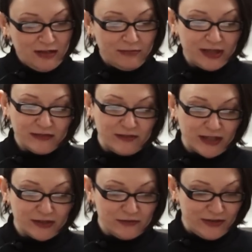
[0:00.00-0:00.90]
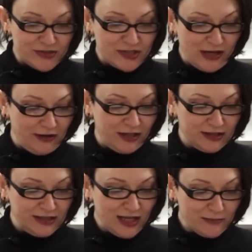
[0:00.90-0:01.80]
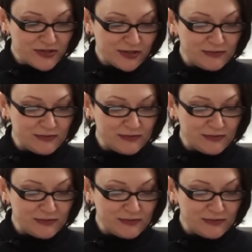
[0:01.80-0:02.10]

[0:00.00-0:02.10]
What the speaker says: being vegan or vegetarian enables